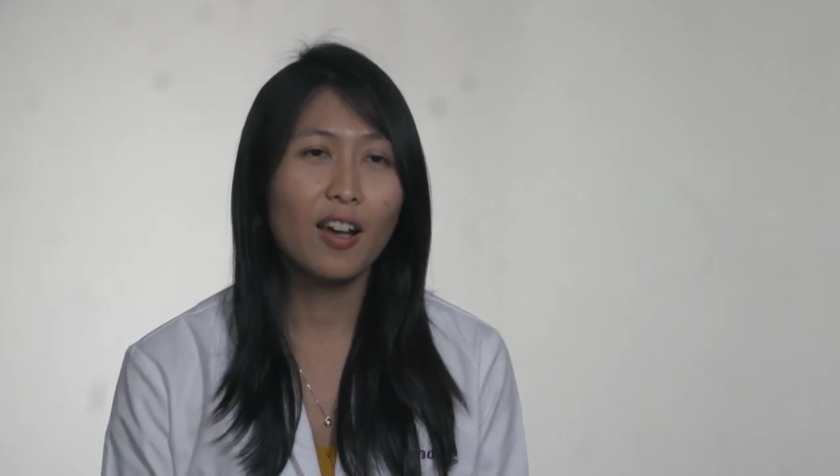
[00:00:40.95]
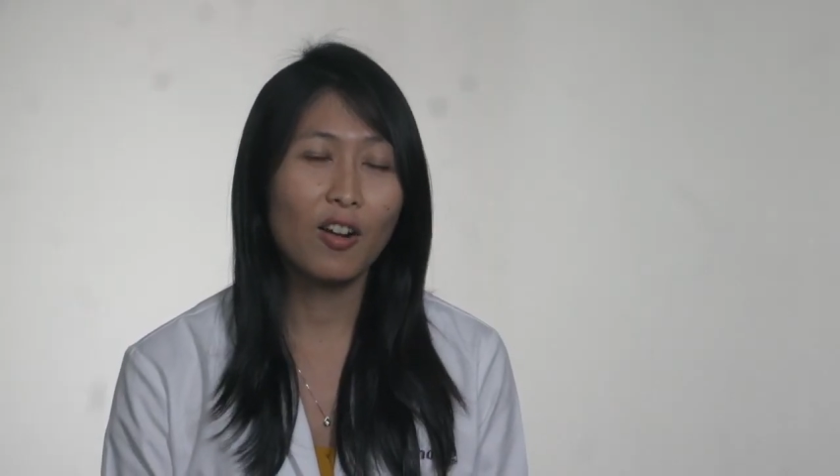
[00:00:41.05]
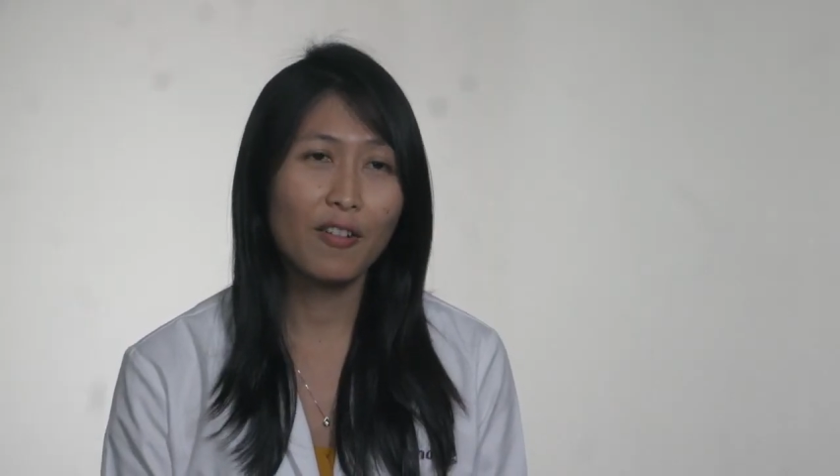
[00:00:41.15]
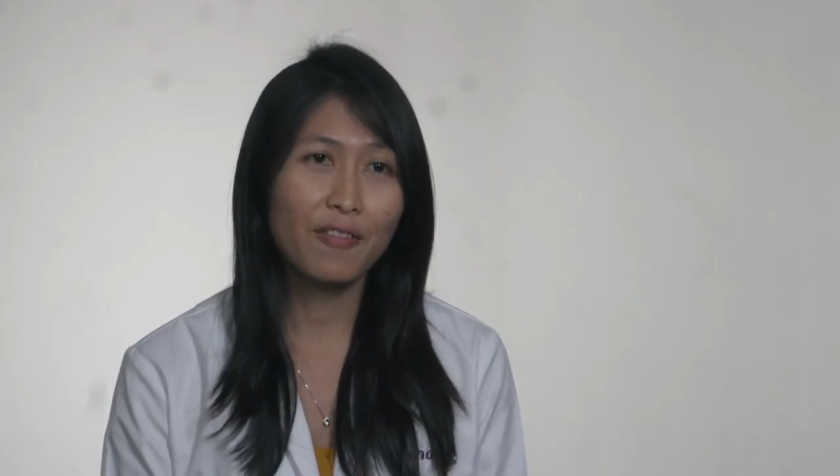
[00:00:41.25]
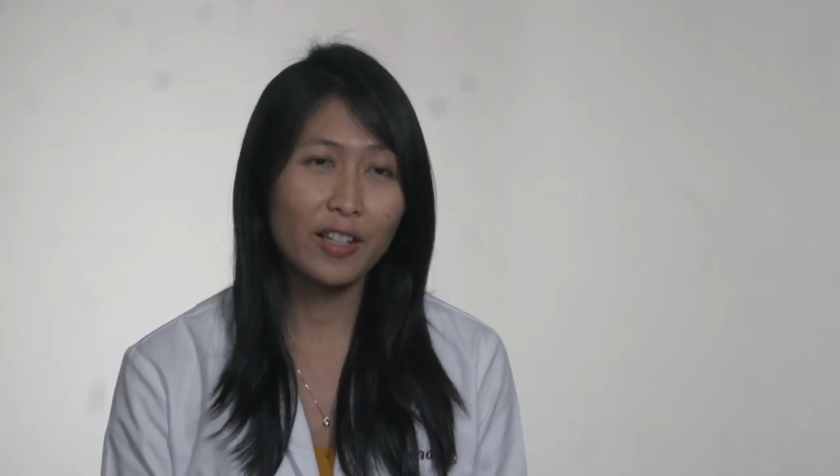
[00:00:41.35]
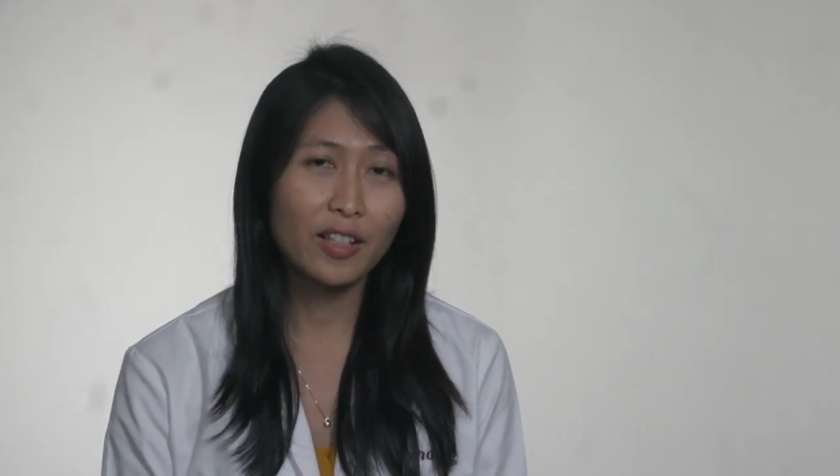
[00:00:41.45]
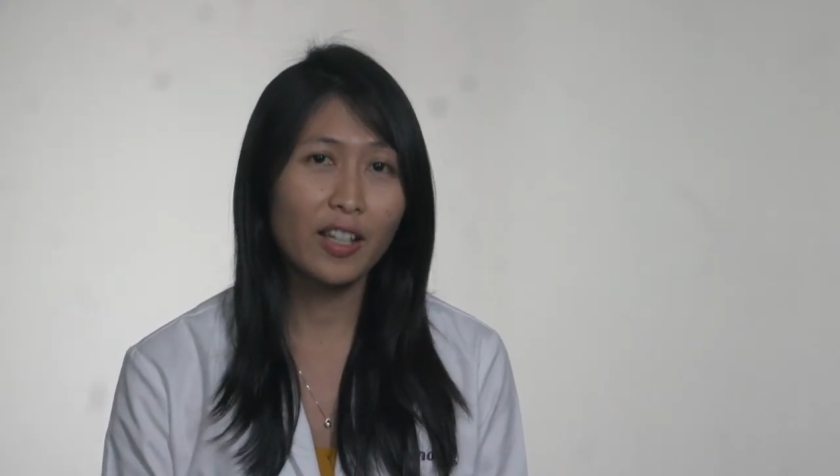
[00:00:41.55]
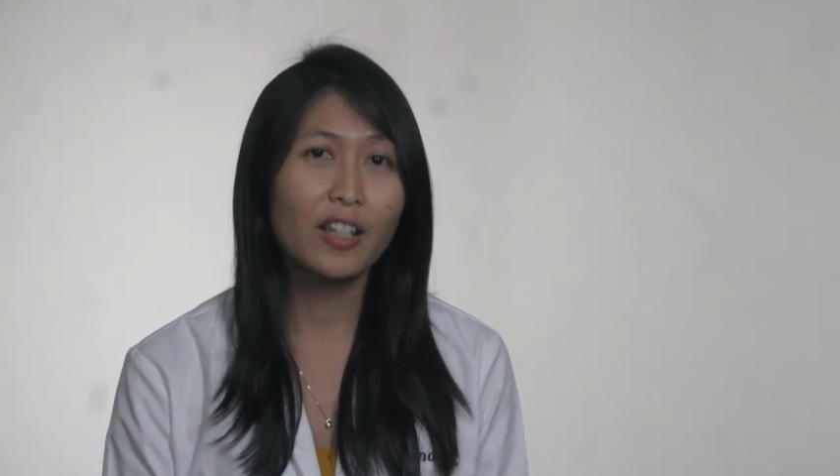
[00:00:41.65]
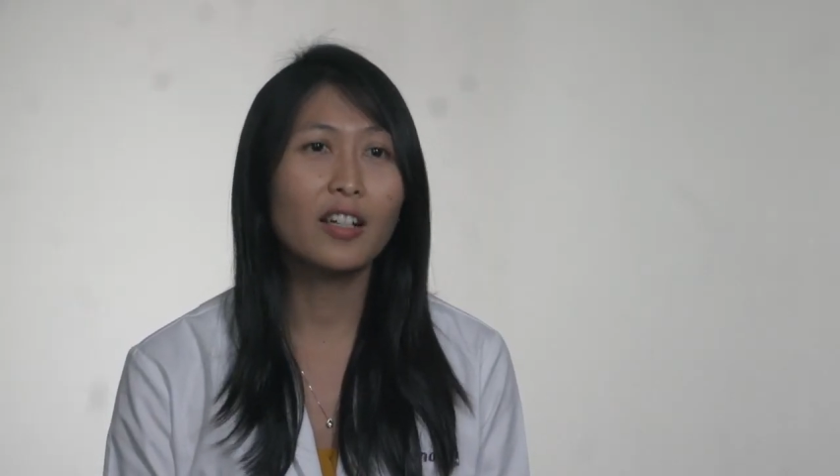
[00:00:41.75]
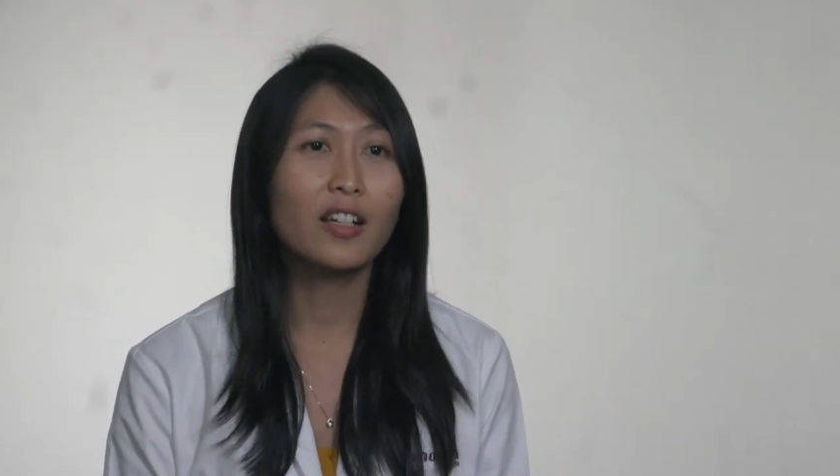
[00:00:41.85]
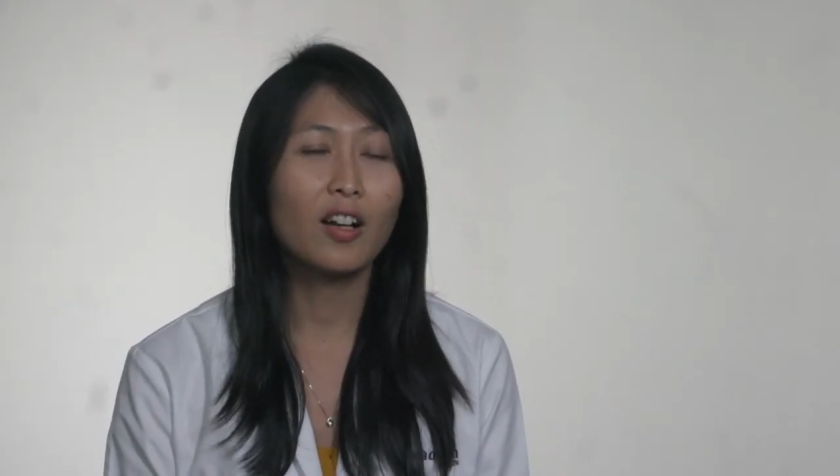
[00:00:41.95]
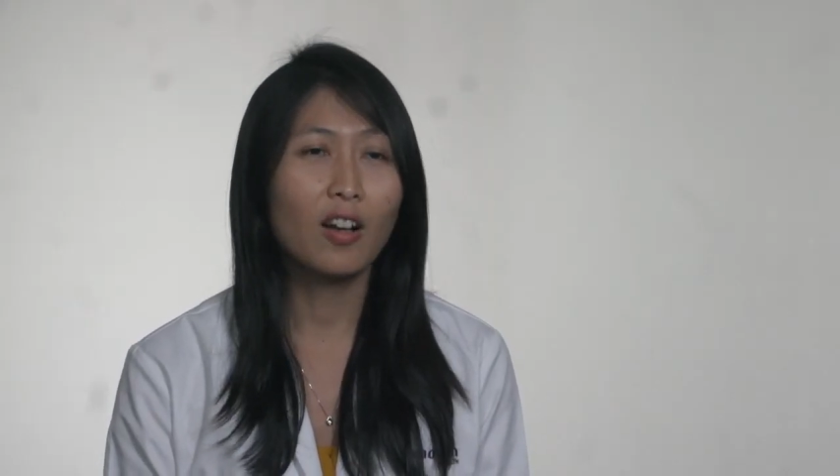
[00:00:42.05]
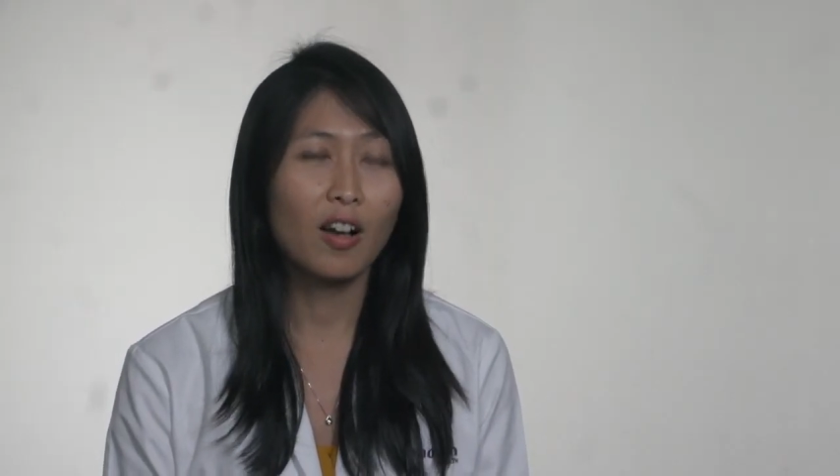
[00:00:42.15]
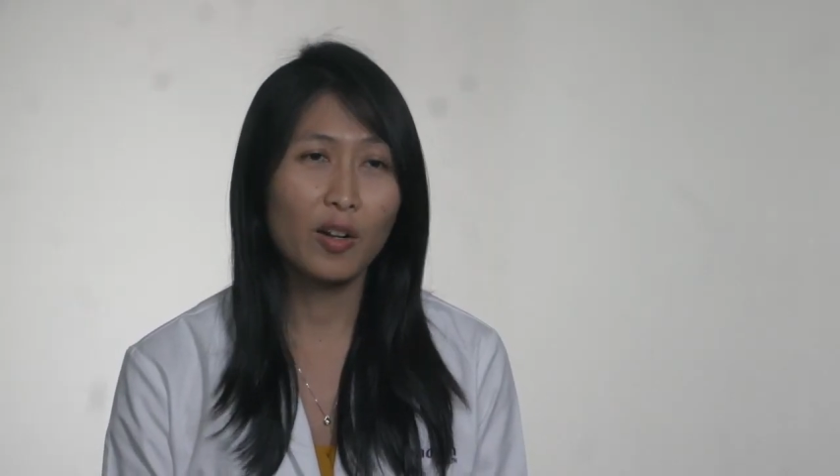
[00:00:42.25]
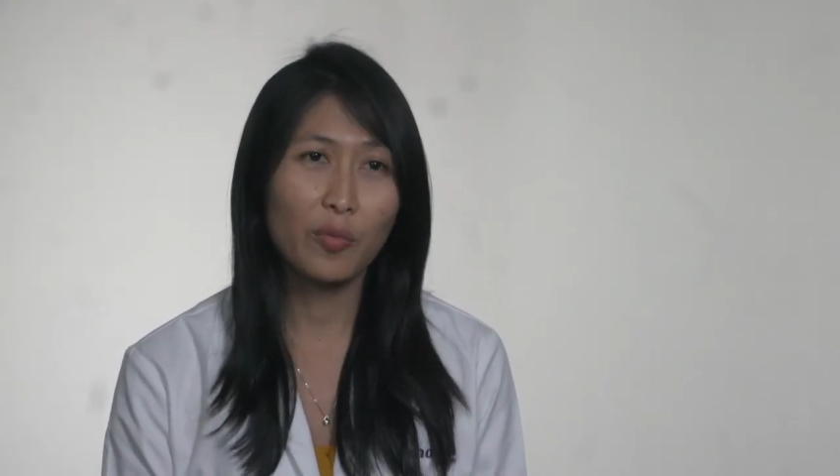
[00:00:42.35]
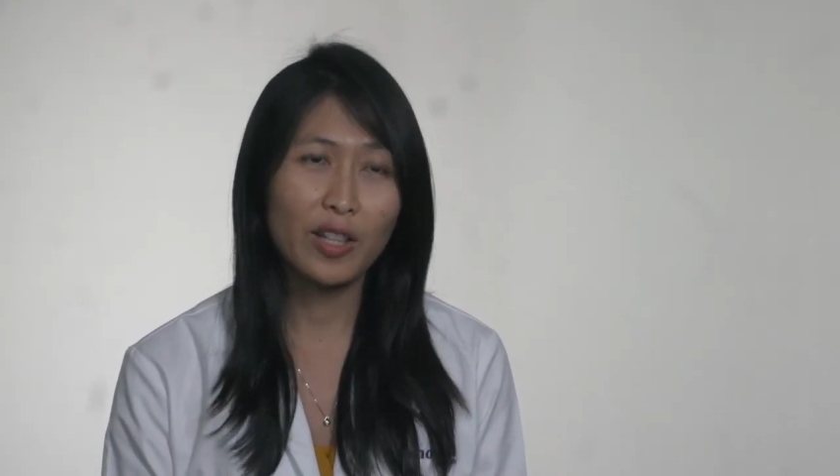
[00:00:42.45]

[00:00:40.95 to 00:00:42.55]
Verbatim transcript: heart failure, heart